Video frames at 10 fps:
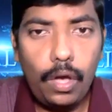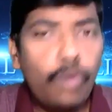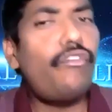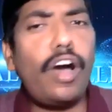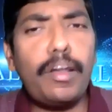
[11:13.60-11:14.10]

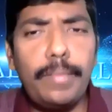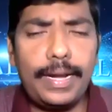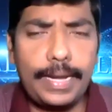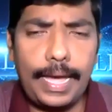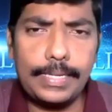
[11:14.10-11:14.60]

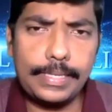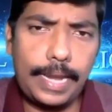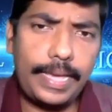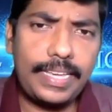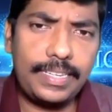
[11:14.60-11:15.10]
Formal tasks,
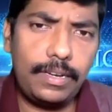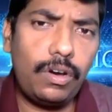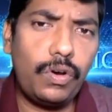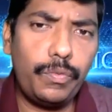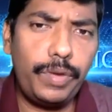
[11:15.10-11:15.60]
like
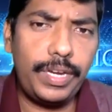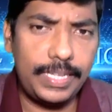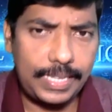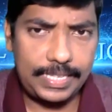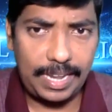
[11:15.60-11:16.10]
we
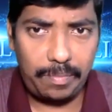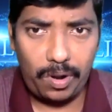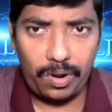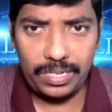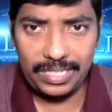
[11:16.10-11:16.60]
discussed
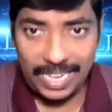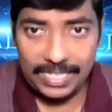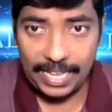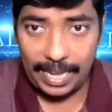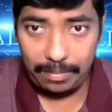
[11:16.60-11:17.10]
about chess
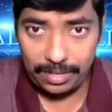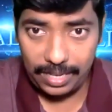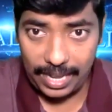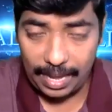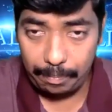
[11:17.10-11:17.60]
game
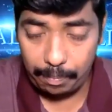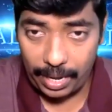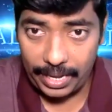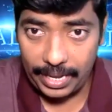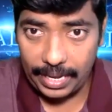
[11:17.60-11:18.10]

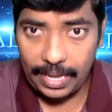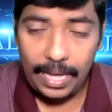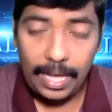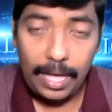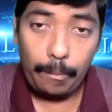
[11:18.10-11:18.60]
playing,
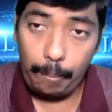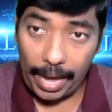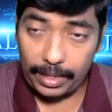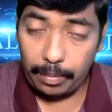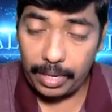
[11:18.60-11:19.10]

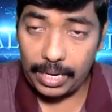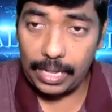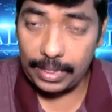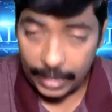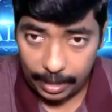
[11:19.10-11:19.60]
mathematical
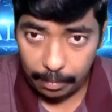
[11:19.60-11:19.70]
theorem